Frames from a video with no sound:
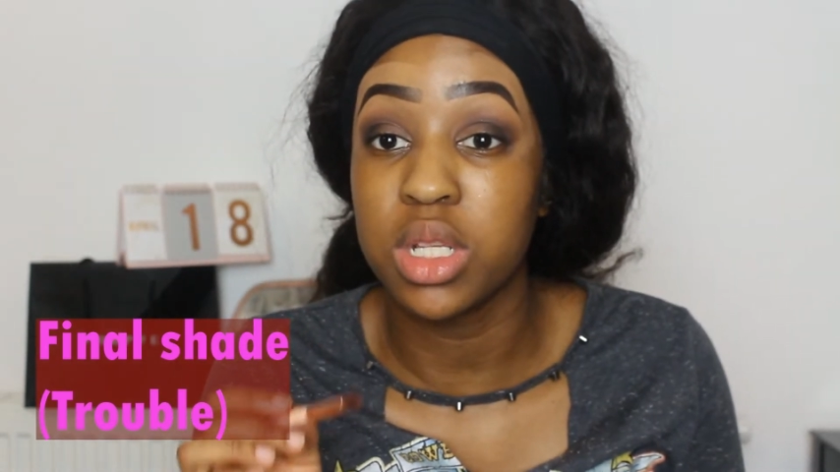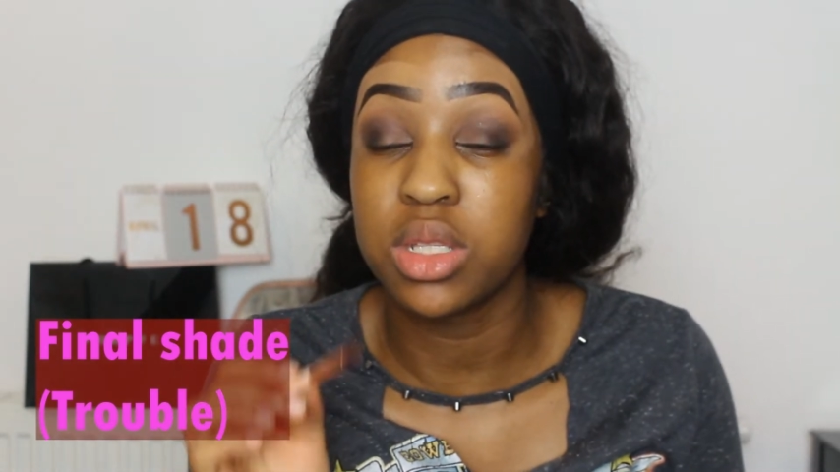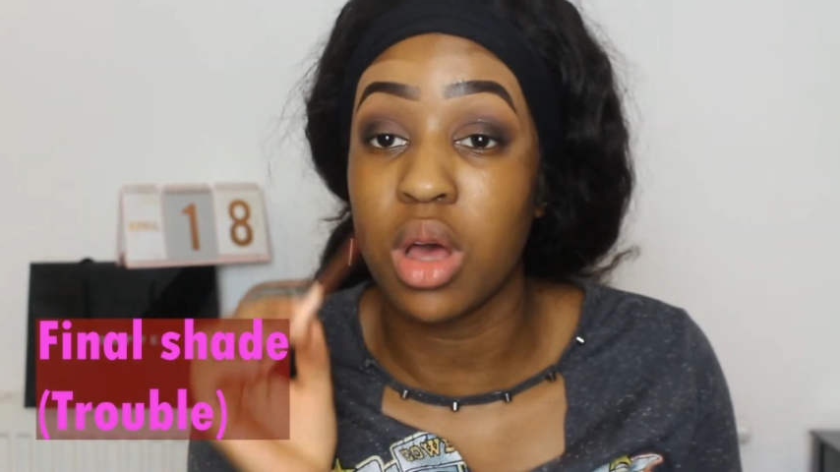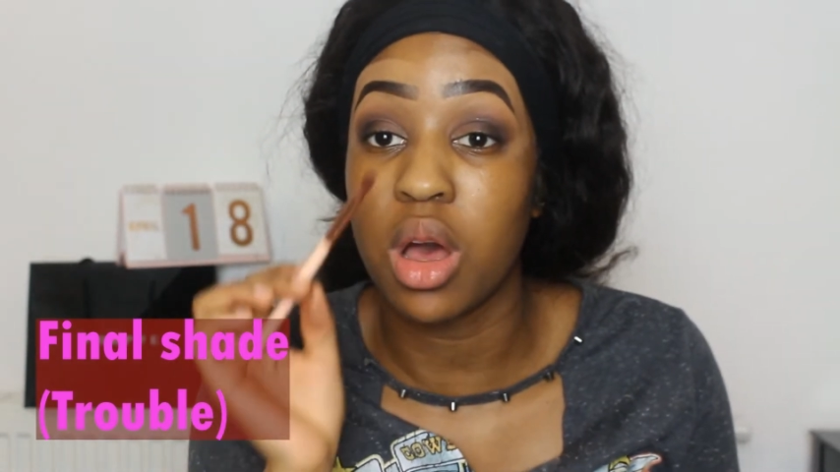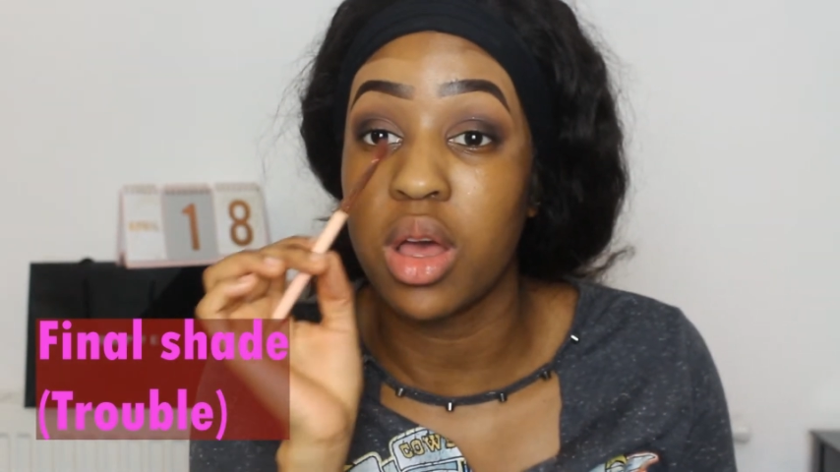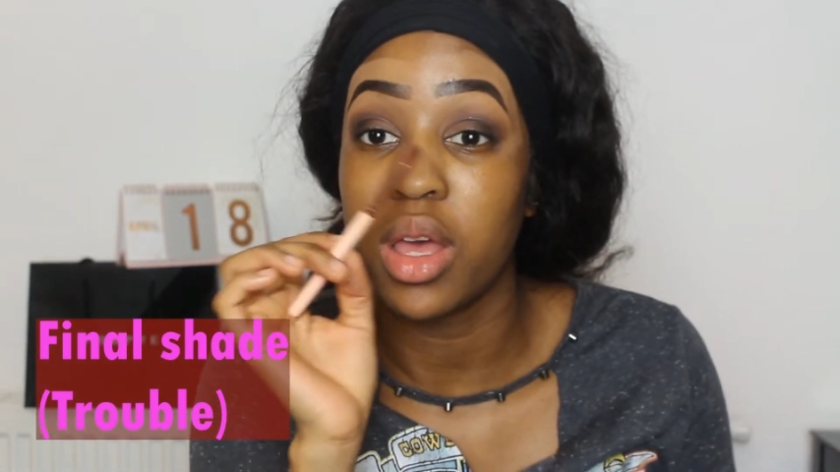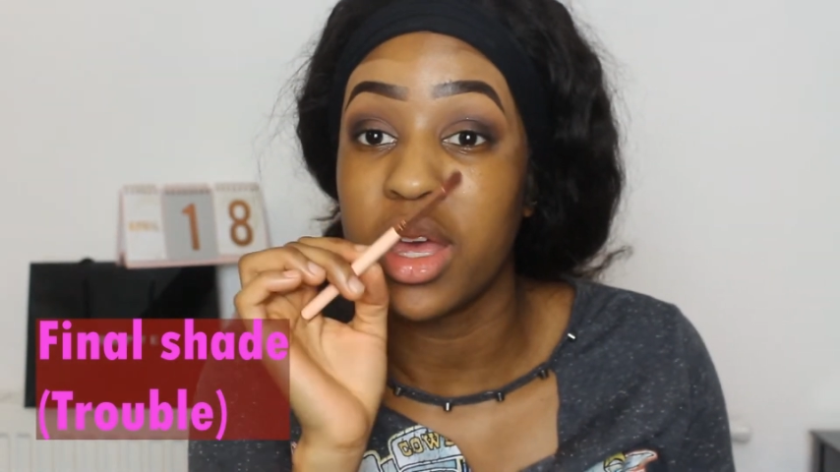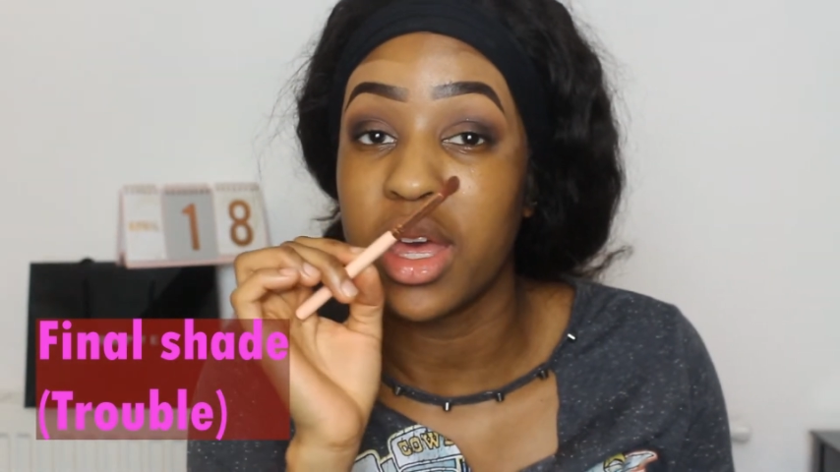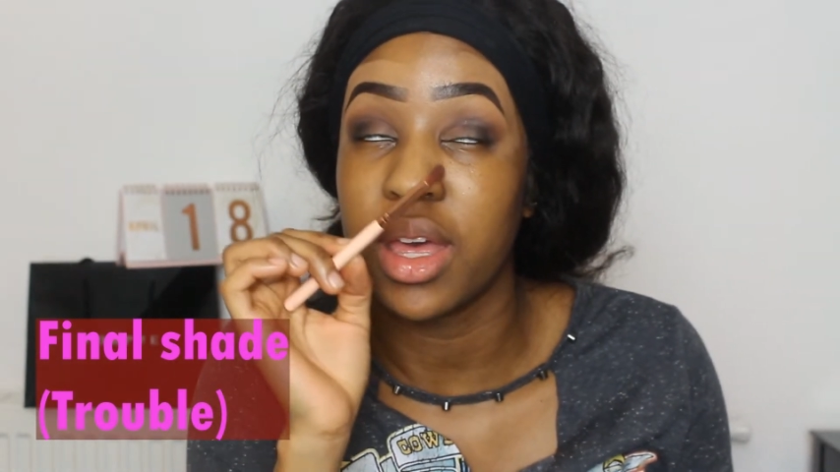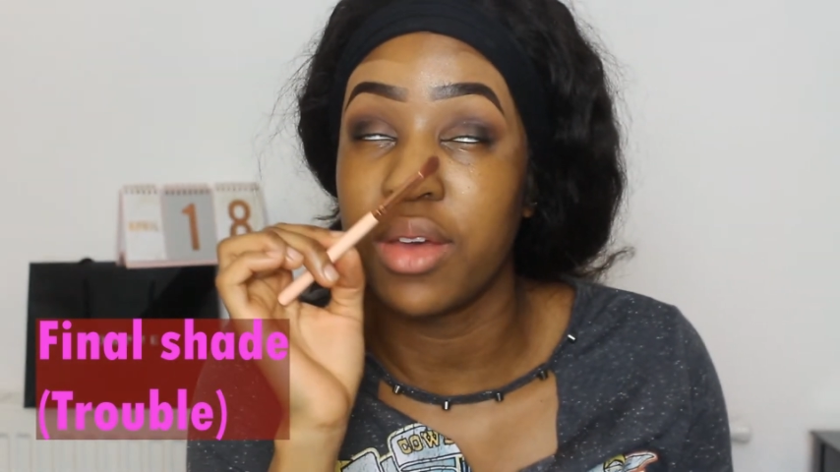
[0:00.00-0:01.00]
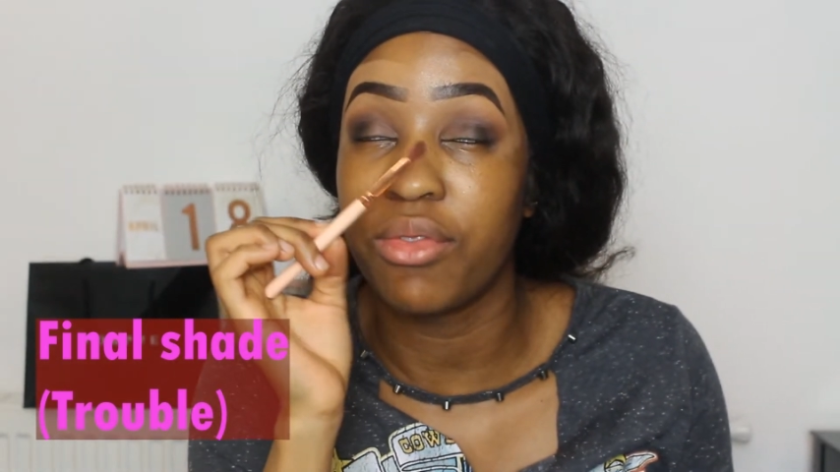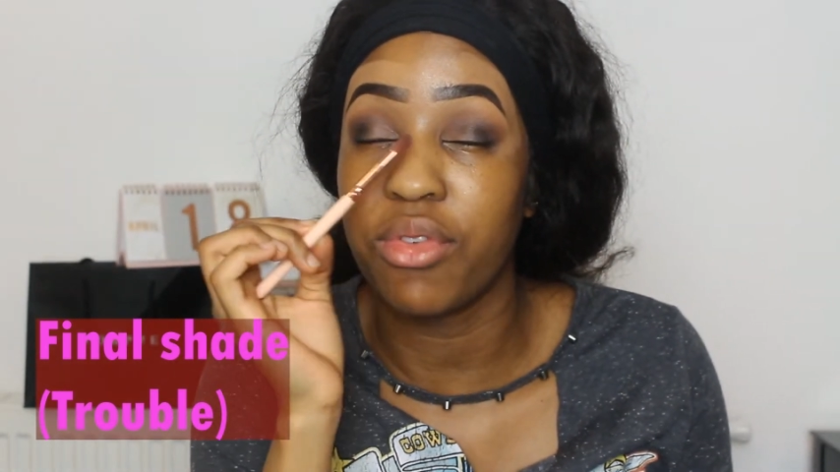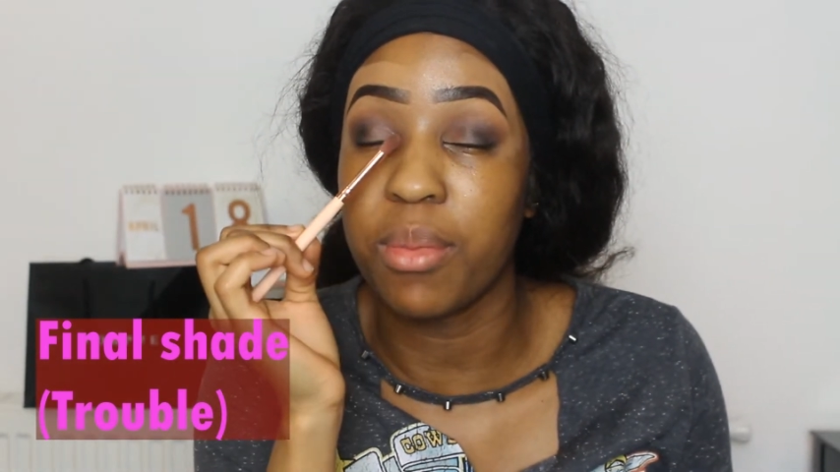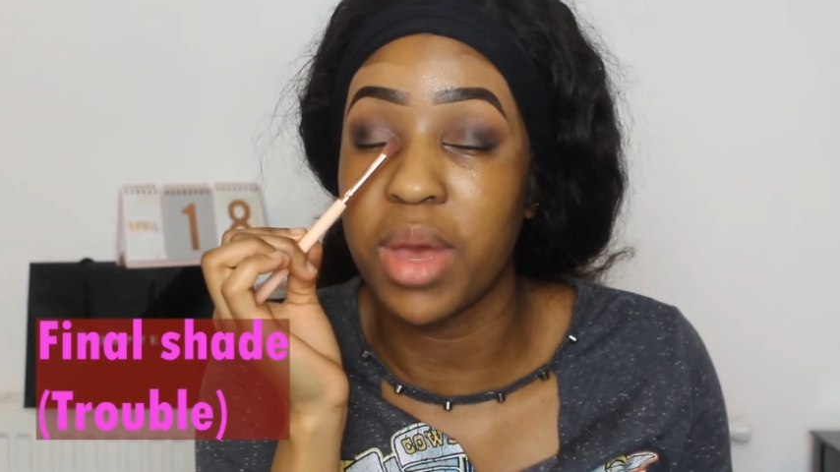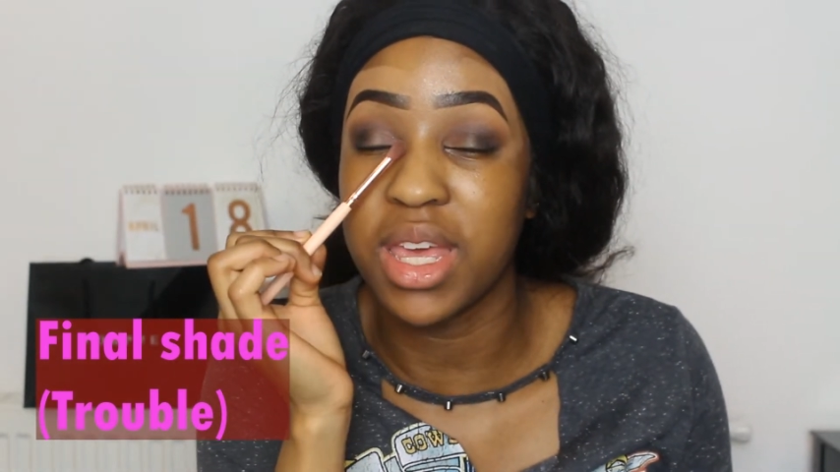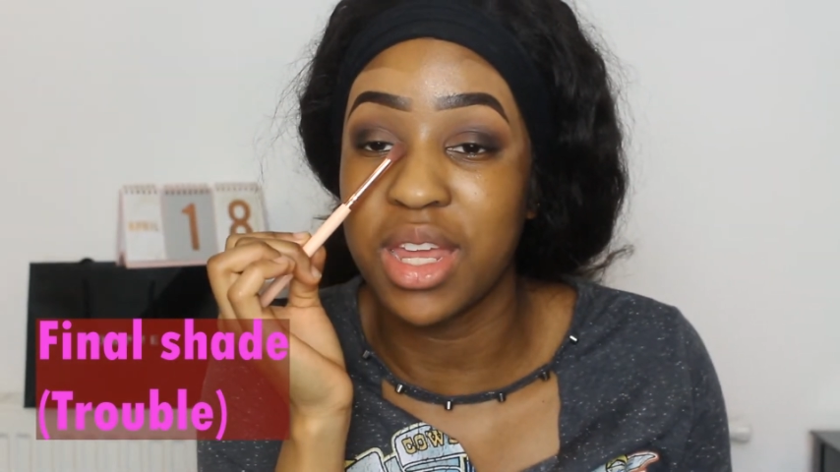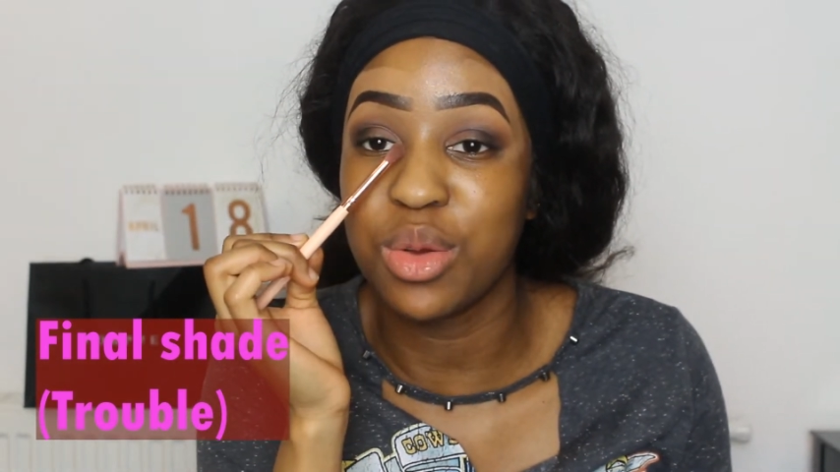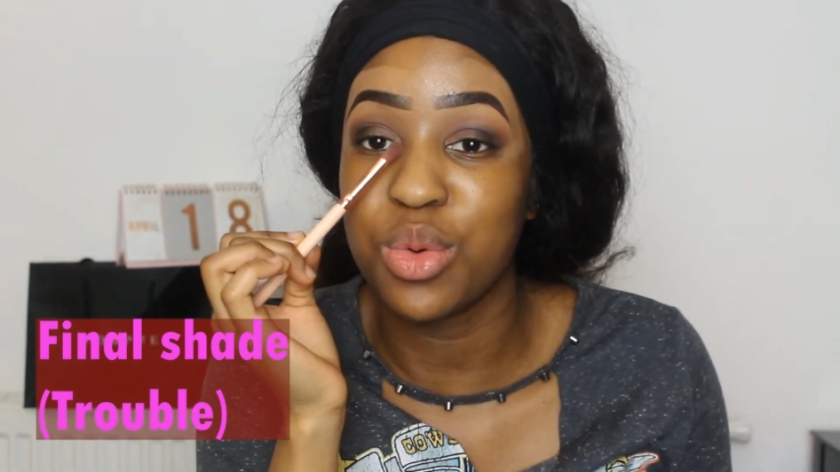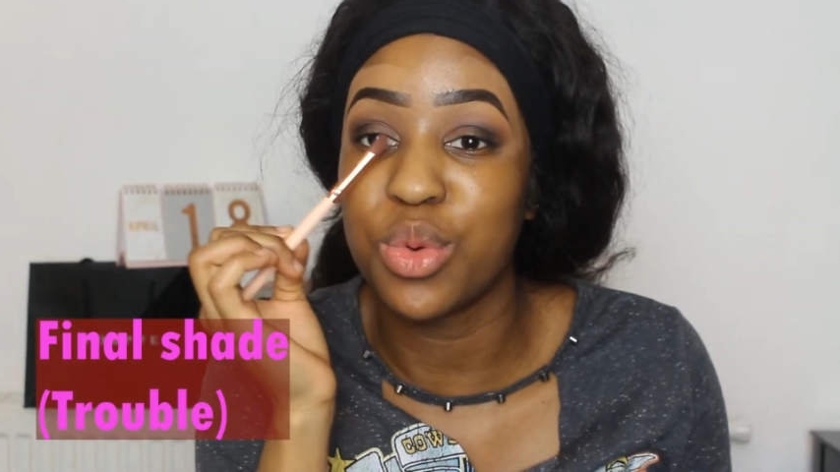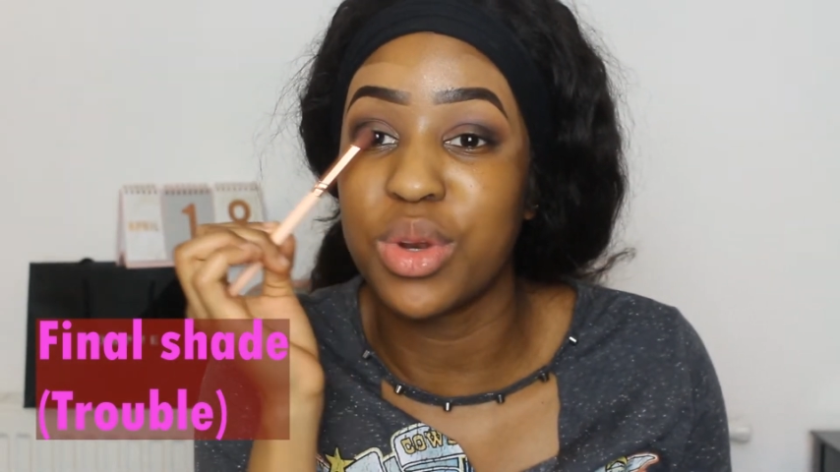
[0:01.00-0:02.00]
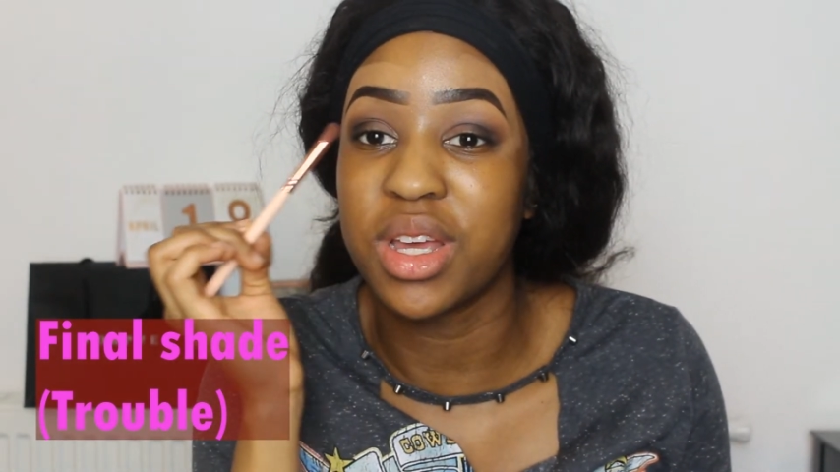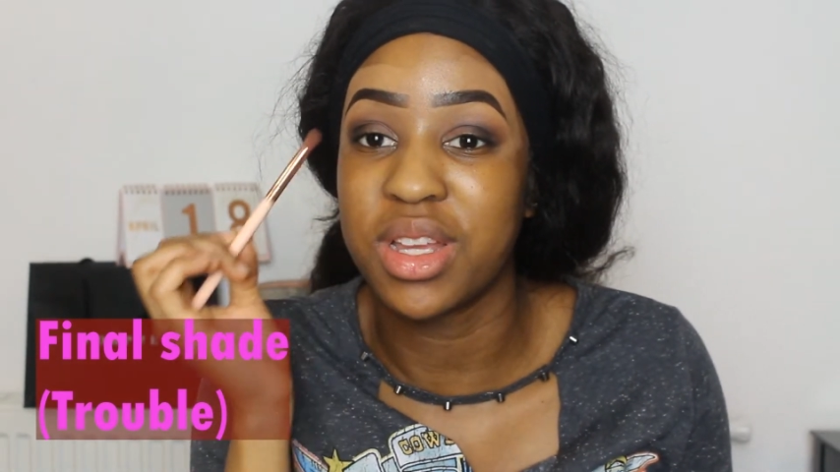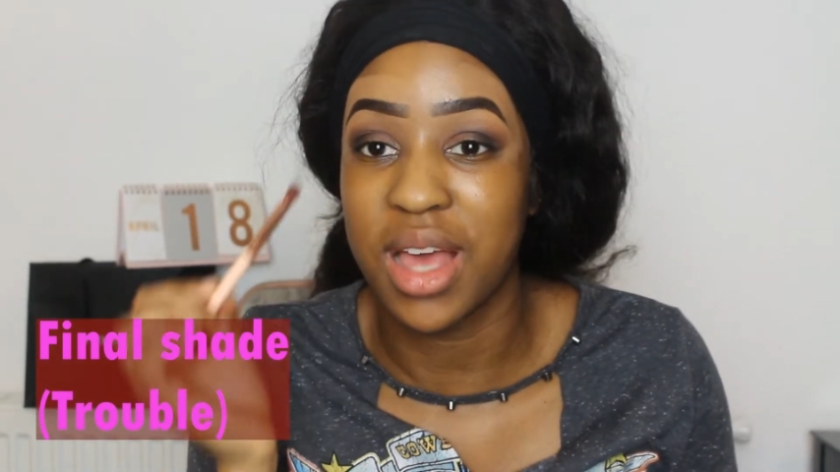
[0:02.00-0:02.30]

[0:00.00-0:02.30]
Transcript: to start from my inner corner,